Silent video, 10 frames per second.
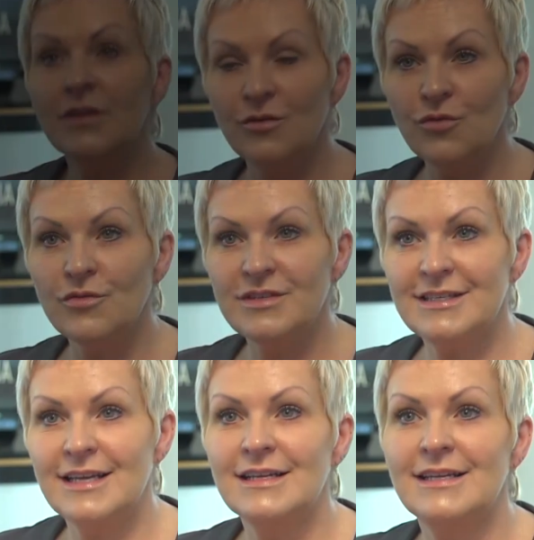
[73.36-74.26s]
at Aurora
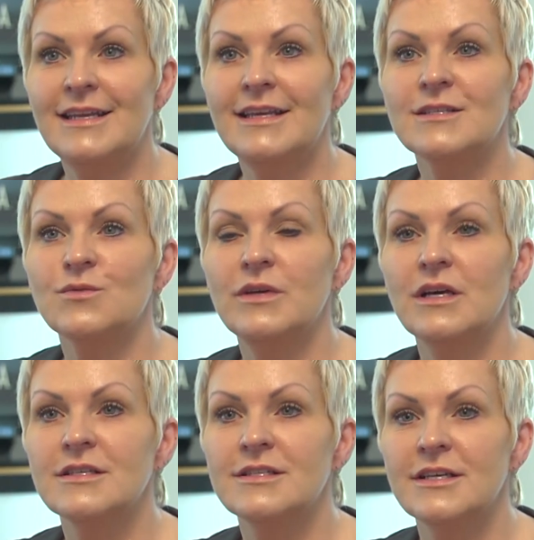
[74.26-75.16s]
Skin Clinics, we
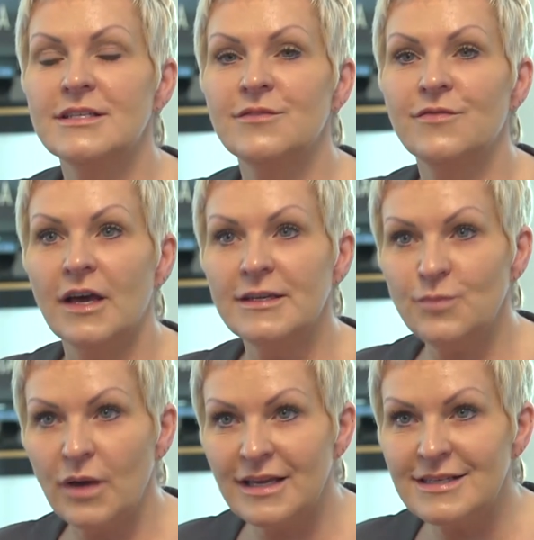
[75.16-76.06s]
are certified
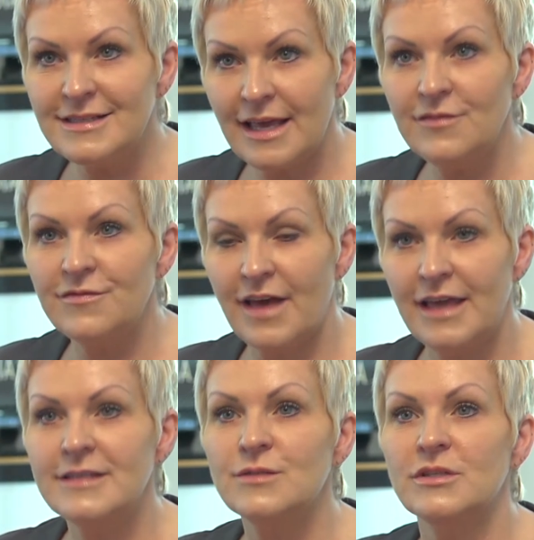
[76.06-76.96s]
by
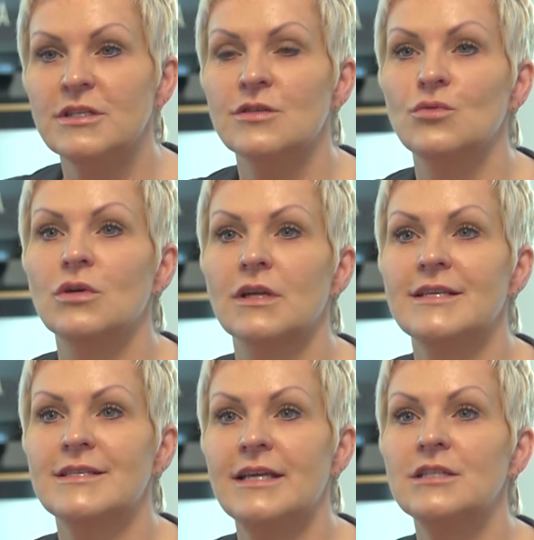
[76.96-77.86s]
Safeface, which is an
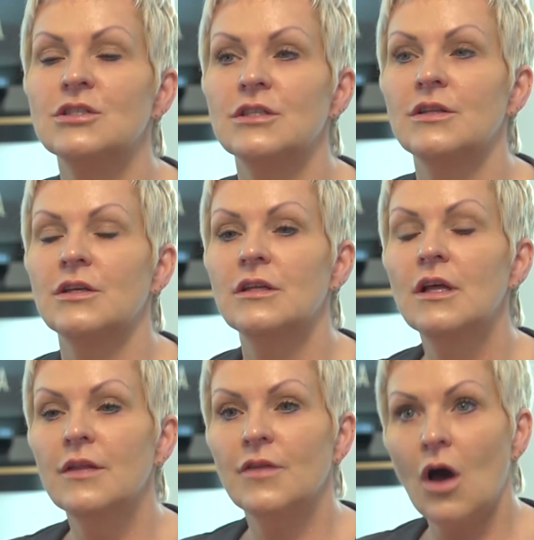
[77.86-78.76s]
organisation
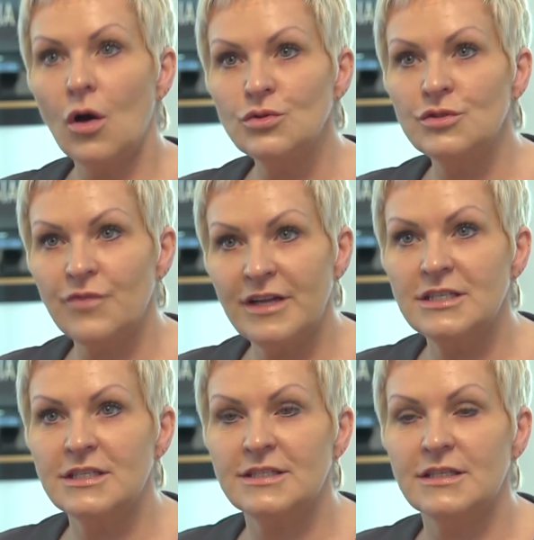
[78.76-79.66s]
that holds a
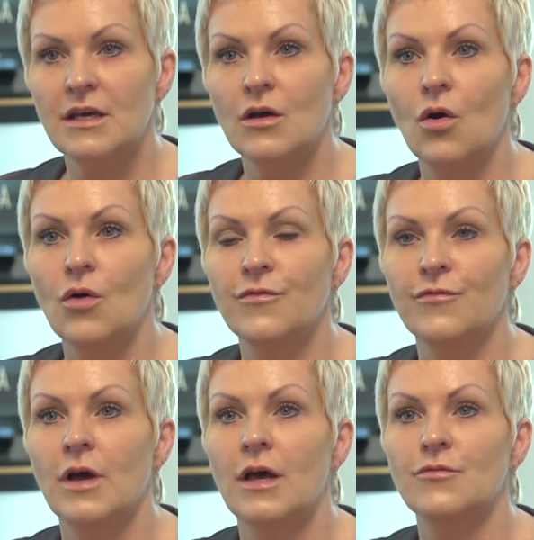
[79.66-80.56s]
register
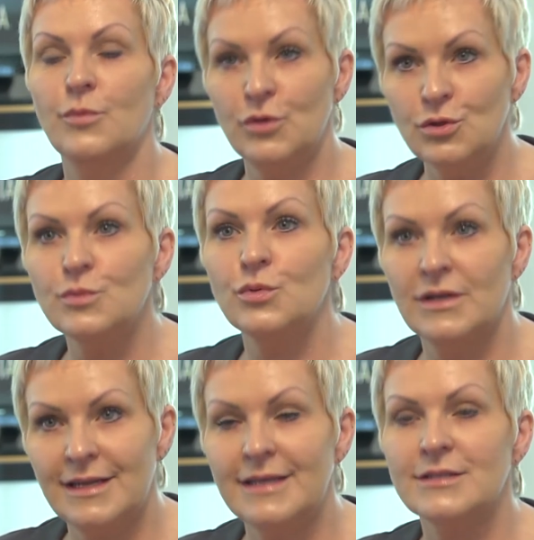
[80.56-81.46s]
of reputable
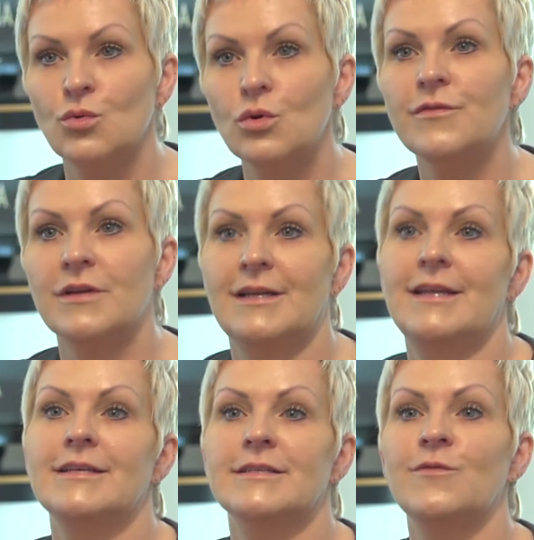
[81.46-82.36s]
clinics. All of the
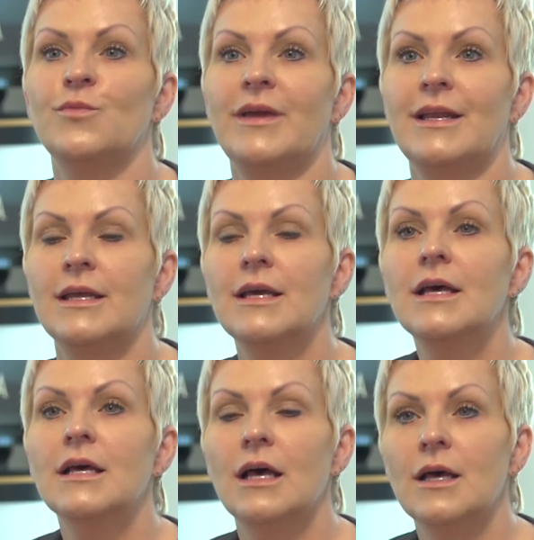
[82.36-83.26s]
clinics have been
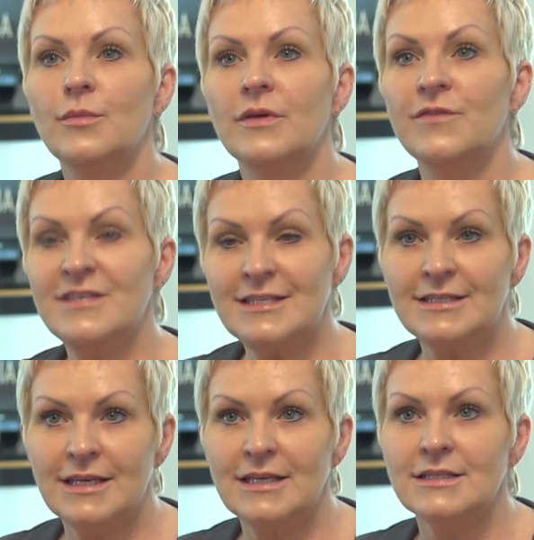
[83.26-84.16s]

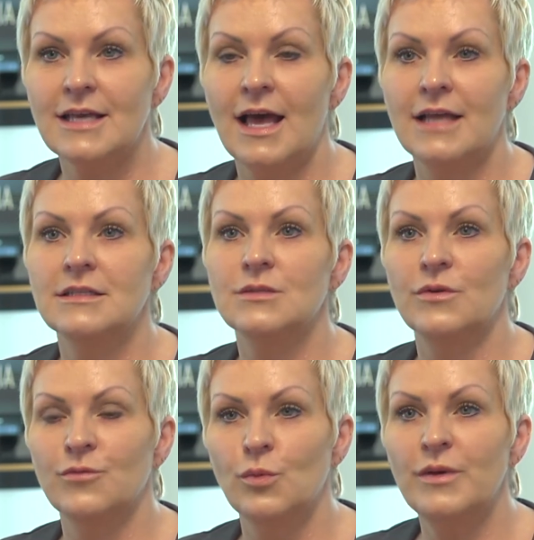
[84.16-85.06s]
visited, and
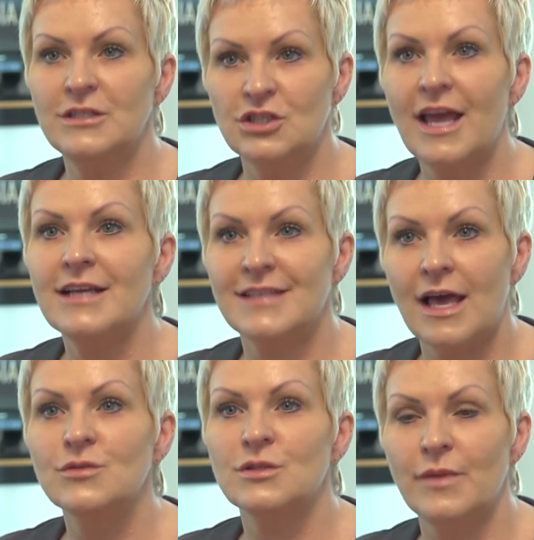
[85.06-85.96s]
we've all been checked
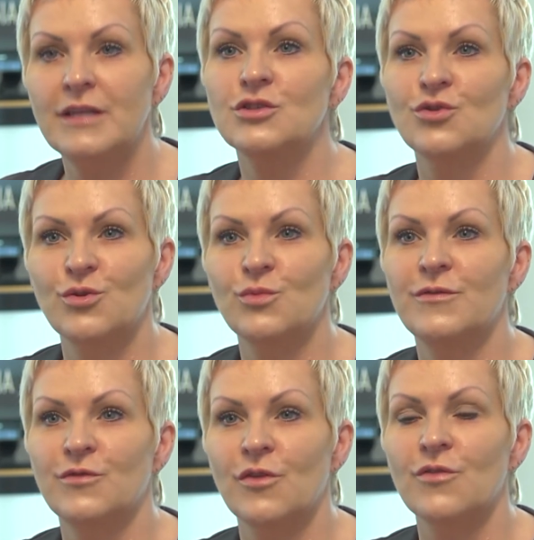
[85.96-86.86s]
out to make sure that
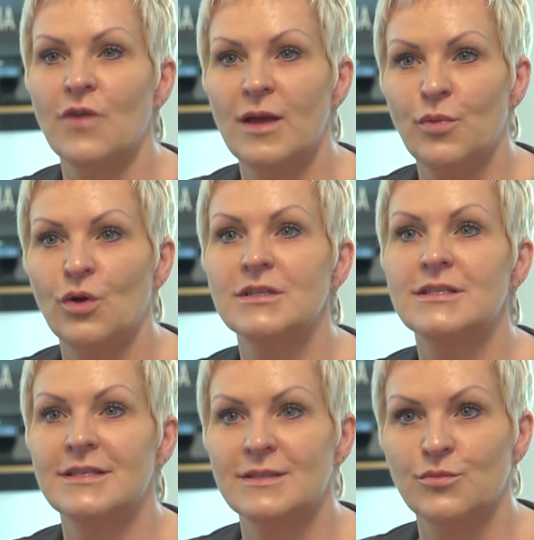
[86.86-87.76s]
we've got the right
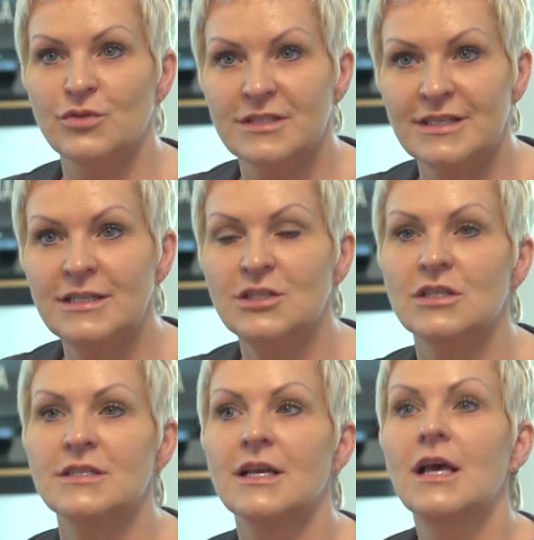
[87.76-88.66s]
policies and
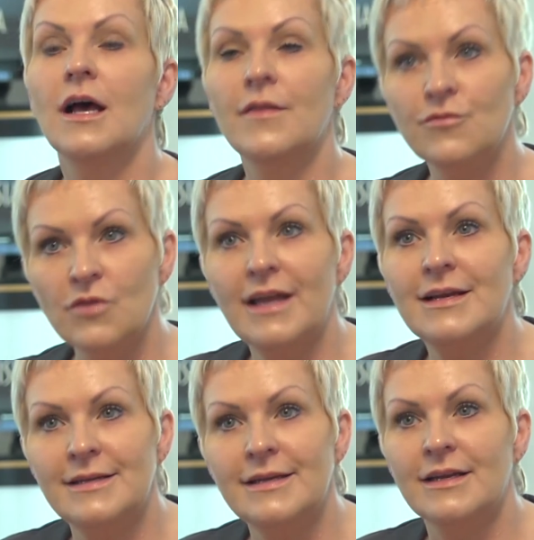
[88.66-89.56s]
procedures and the right
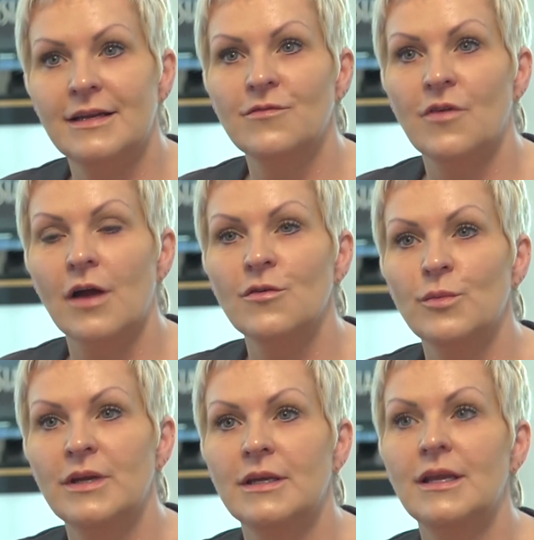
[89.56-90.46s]
clinical
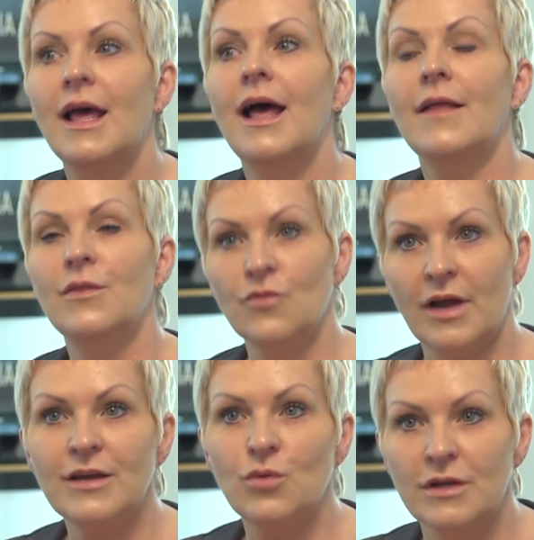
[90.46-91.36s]
environment and the
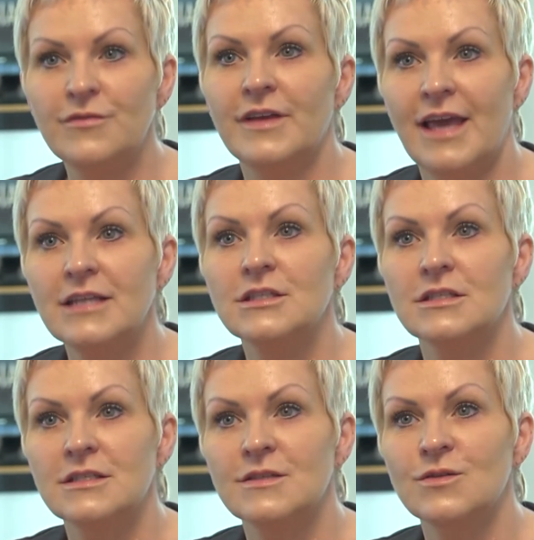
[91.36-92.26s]
right
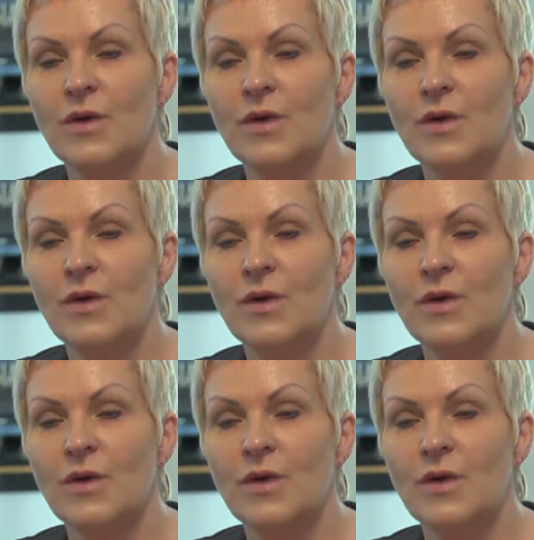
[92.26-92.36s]
qualifications as